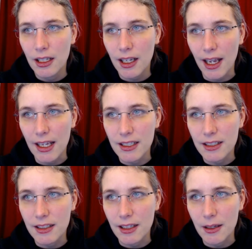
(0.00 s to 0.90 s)
and
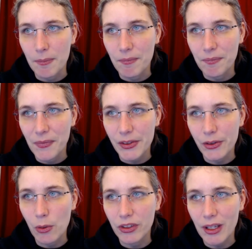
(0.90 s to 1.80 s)
um,
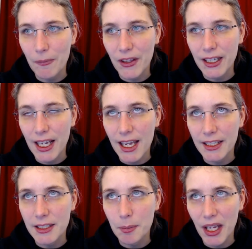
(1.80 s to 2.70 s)
so something
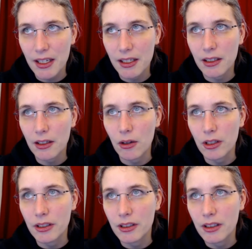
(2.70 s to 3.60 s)
like depending
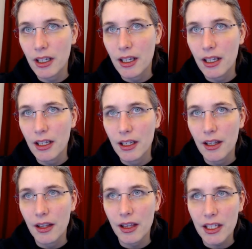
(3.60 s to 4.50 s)
on
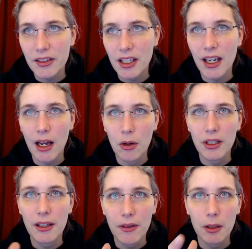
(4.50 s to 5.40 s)
things that are only
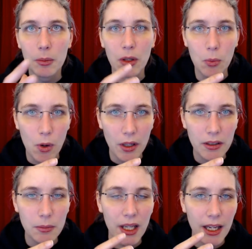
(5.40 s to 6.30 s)
available on one
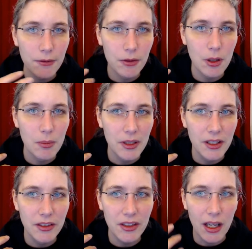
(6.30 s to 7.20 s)
platform
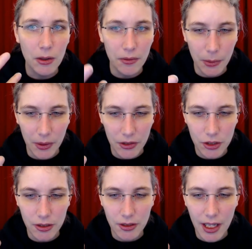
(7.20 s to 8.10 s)
is out of the
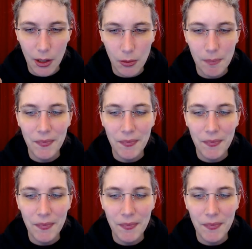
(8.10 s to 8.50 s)
question. Now,